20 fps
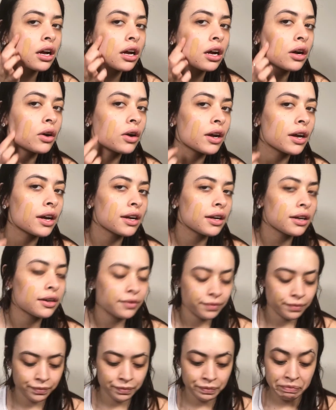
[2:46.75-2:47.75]
Okay.
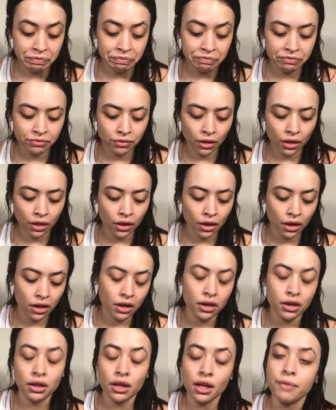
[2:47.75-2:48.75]

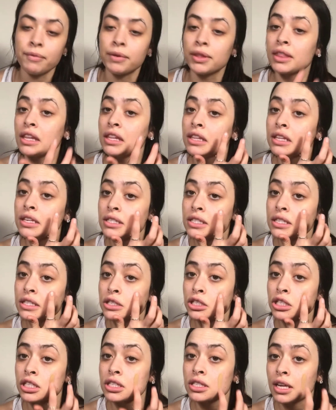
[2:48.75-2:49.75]
I mean, this
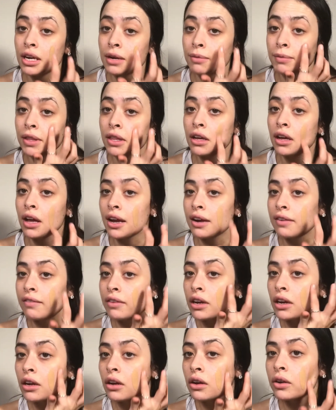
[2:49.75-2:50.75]
is just gonna be the kind of
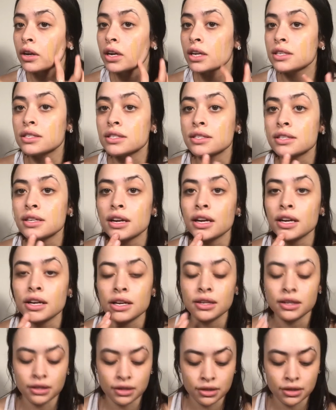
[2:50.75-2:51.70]
video it is today.